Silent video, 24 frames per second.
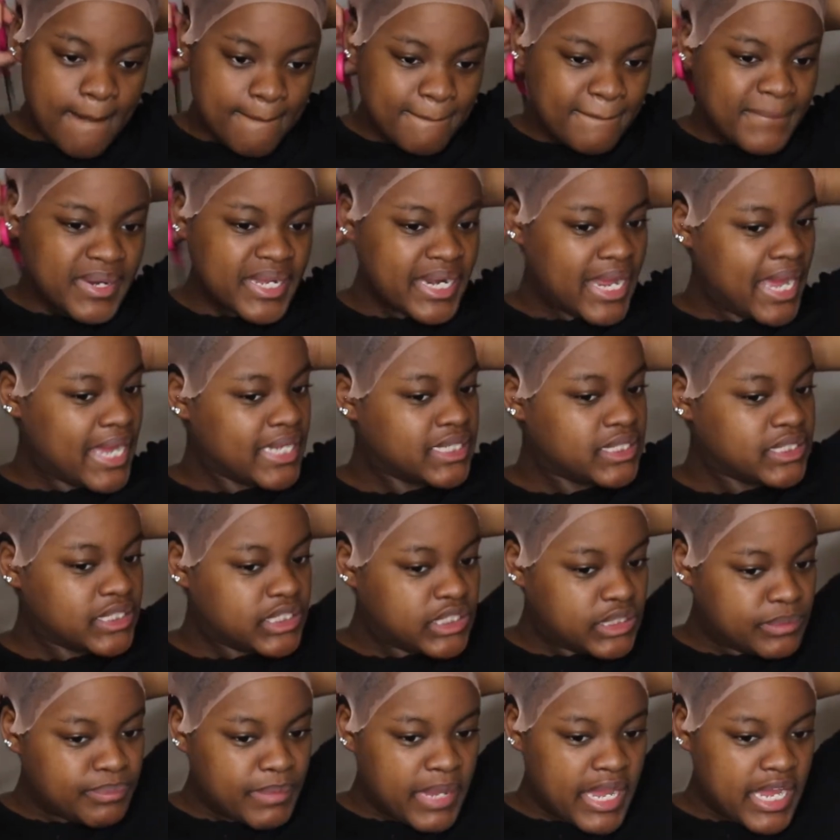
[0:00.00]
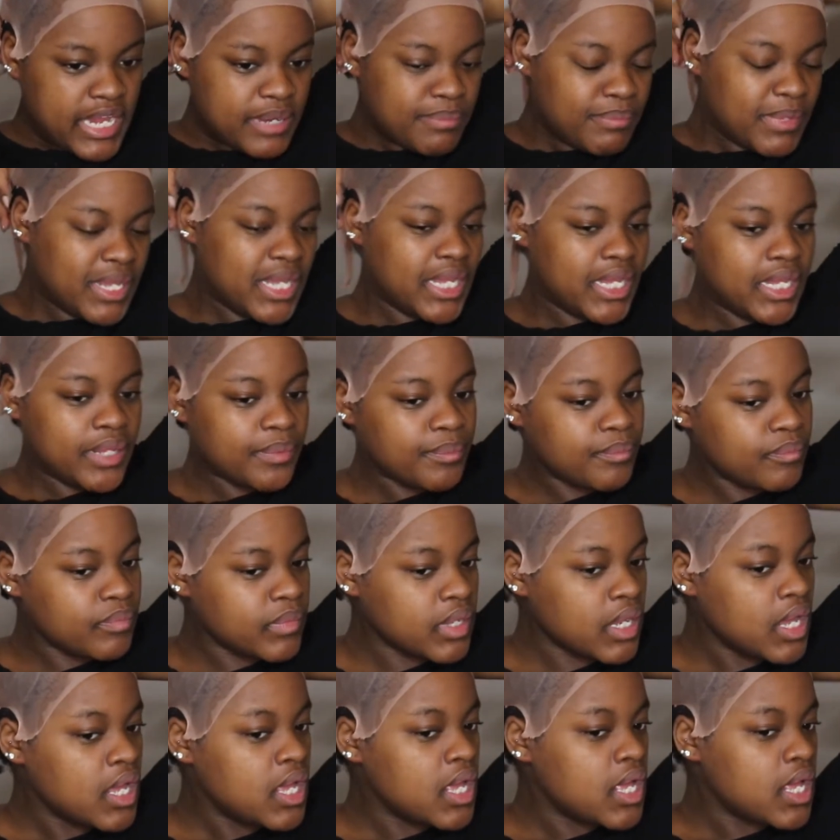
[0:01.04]
But I just made me
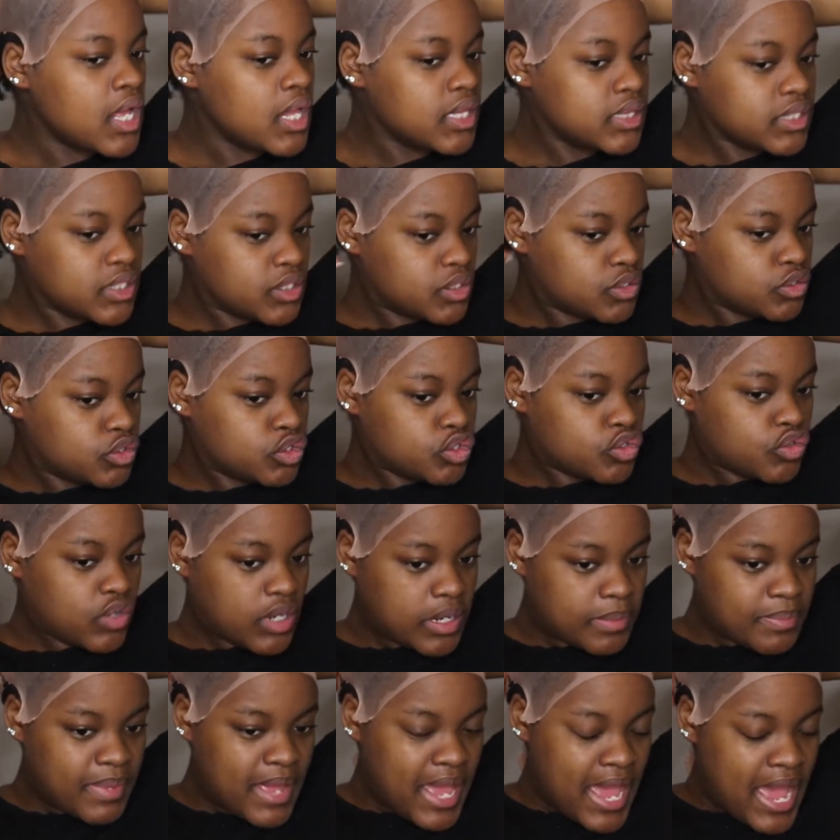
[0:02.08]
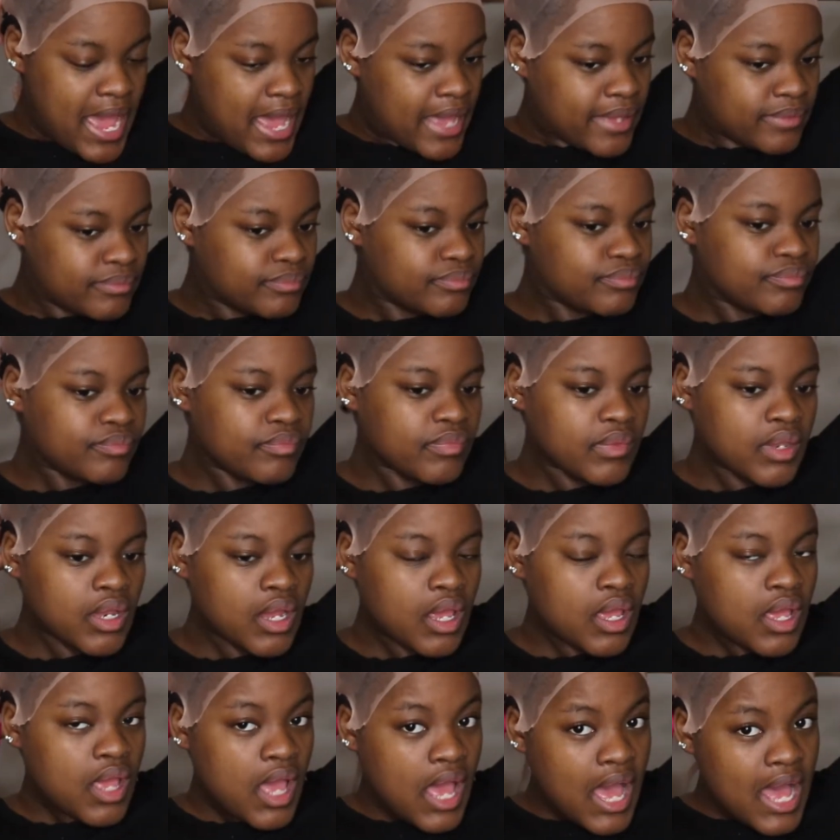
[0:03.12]
a little scrub hat.
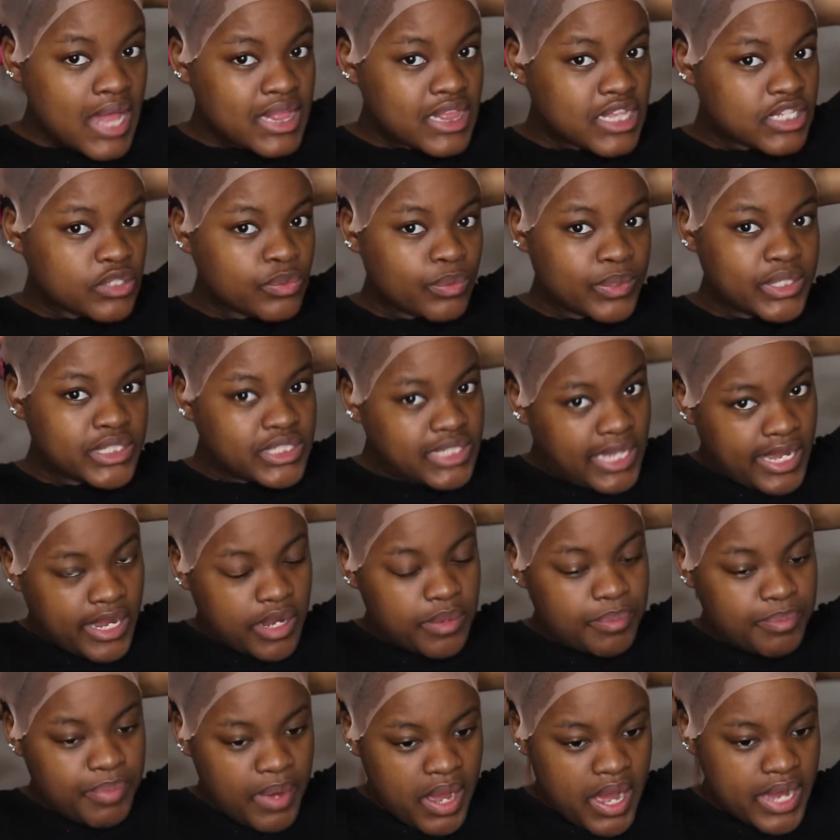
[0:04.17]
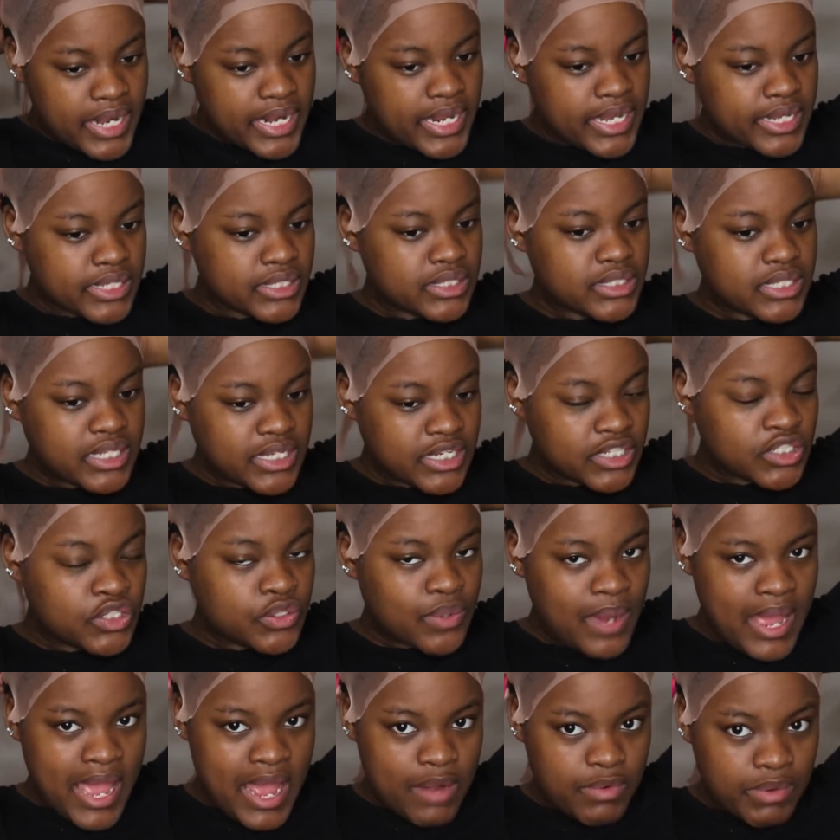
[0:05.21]
This one is like a bonnet. The issue
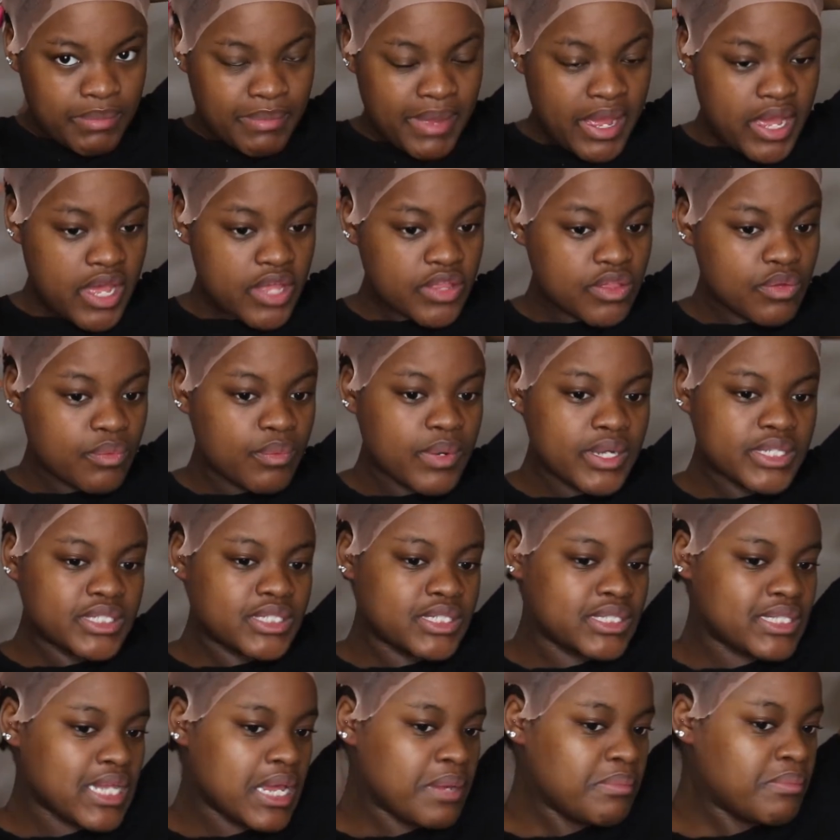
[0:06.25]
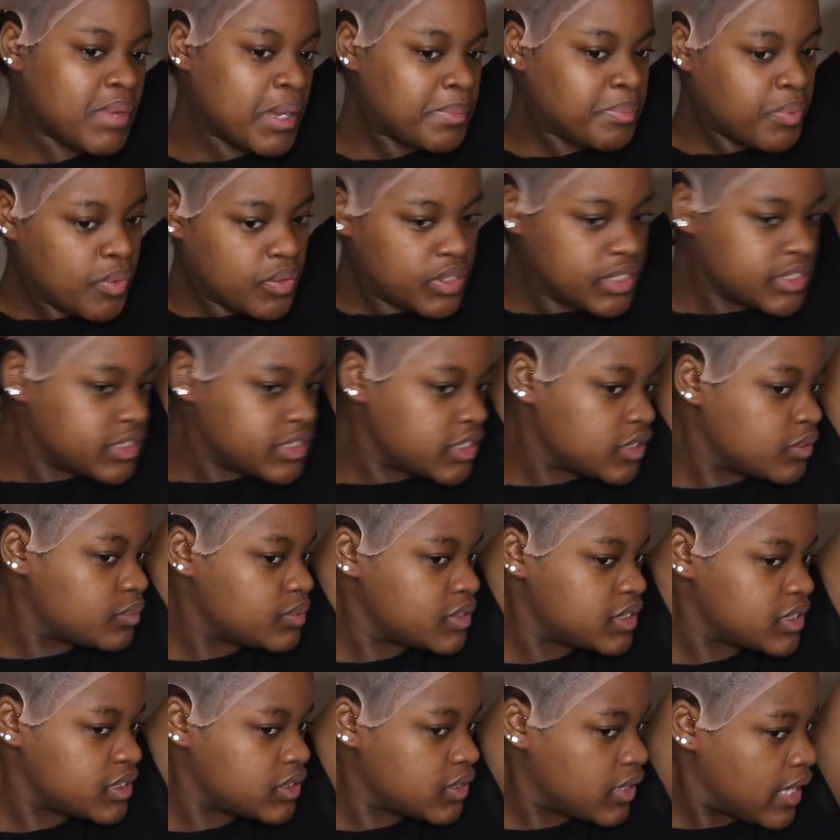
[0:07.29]
I had with my other ones is that my ponytail
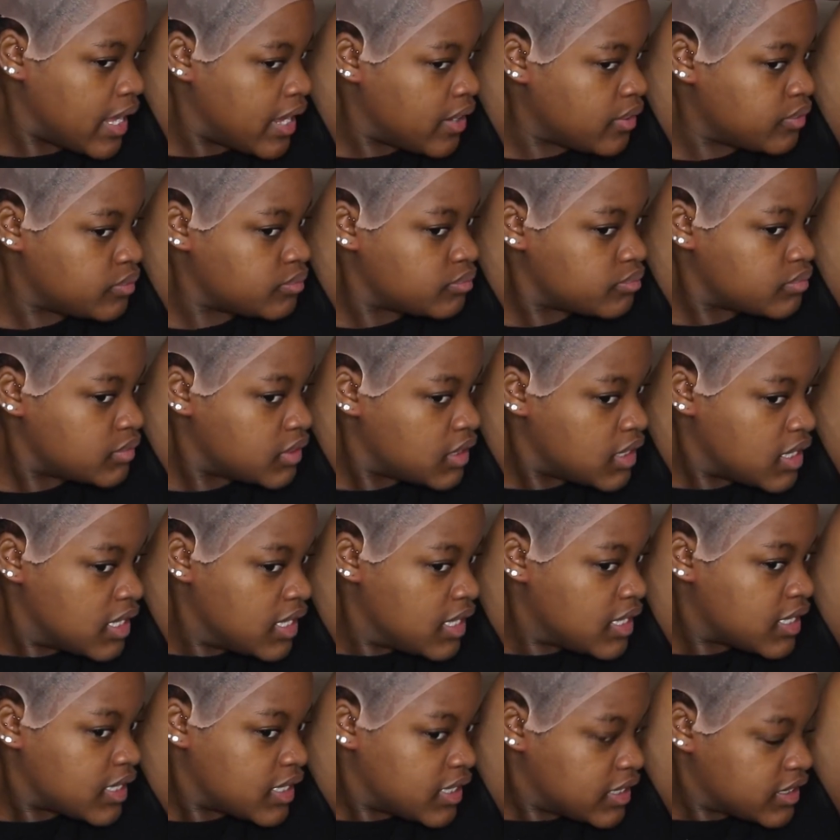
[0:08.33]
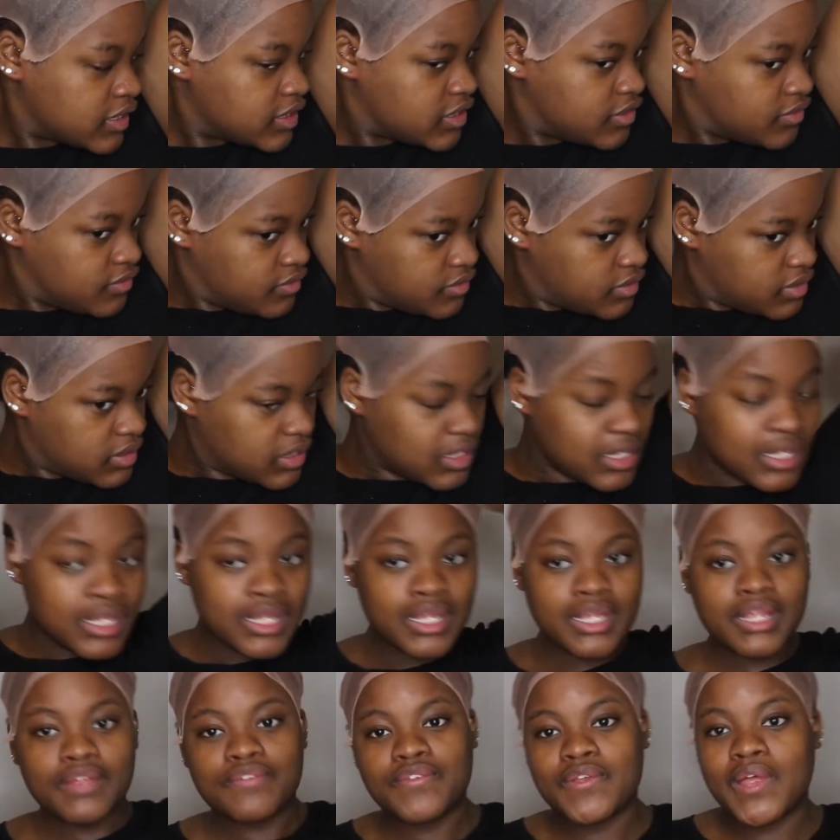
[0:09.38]
was still out because
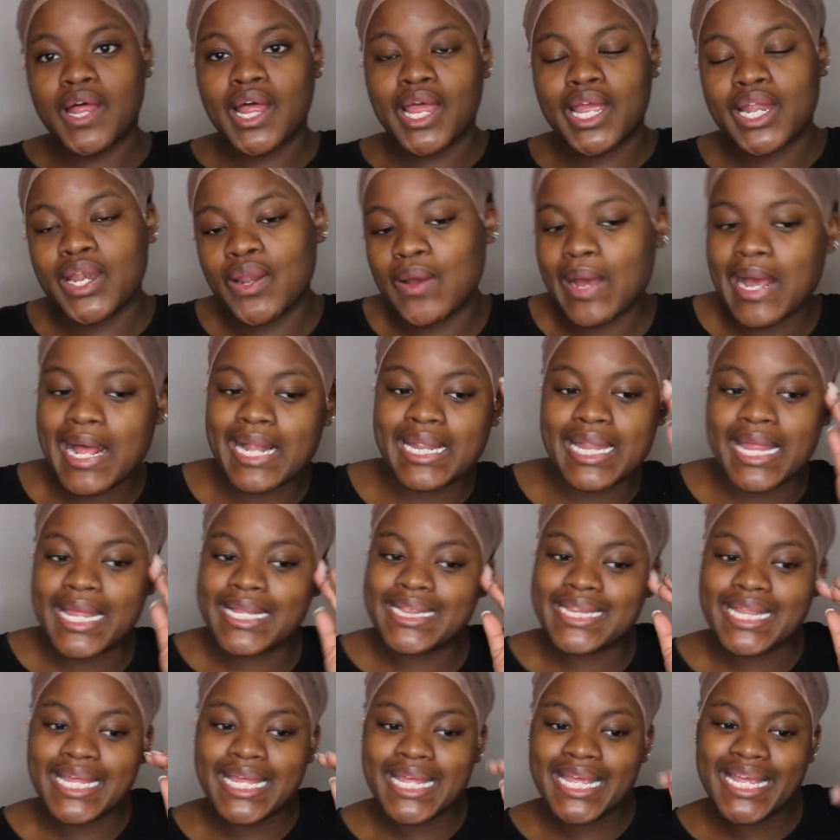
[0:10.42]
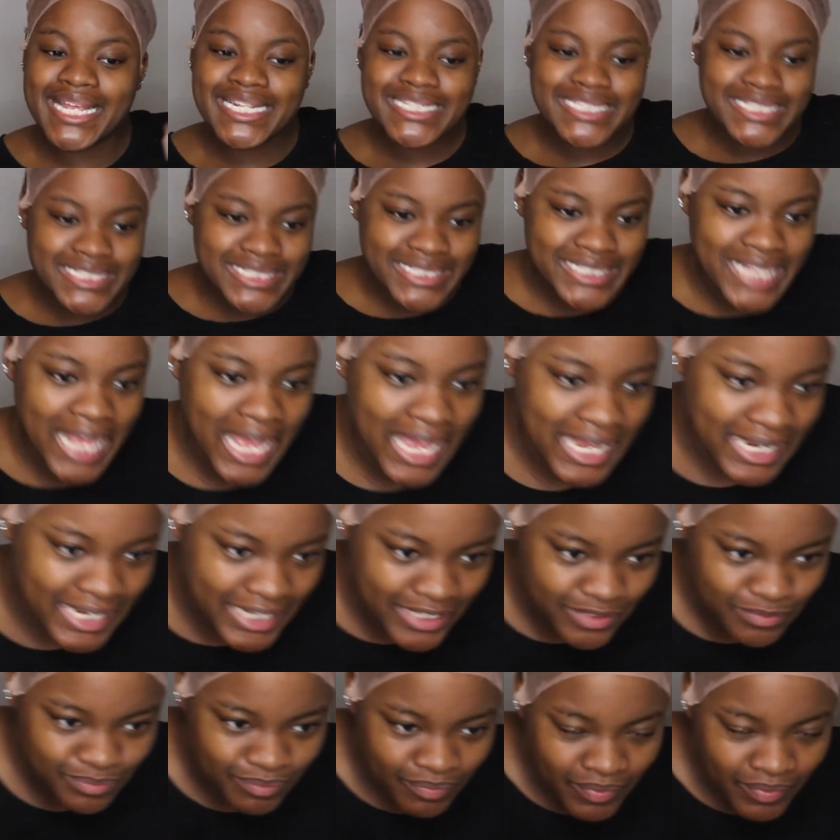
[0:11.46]
if y'all ain't know, I like the inches, honey.